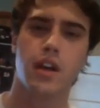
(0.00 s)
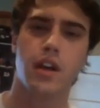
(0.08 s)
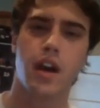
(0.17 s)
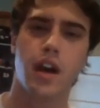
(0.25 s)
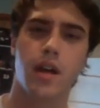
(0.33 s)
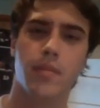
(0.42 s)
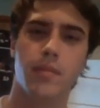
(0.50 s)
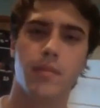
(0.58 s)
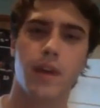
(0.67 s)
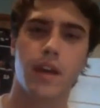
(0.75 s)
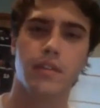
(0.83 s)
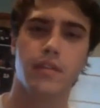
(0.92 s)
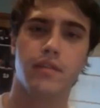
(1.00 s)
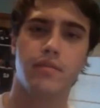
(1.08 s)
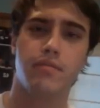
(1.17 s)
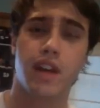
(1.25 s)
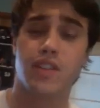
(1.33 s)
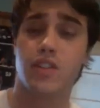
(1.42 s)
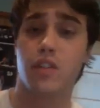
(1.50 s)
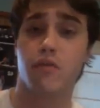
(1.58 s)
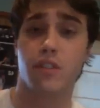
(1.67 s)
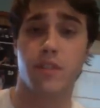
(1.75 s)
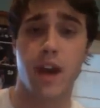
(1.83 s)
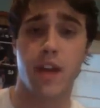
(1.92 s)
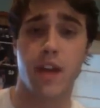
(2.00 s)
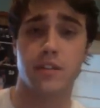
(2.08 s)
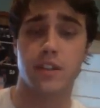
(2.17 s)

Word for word: um, and that's all that really matters.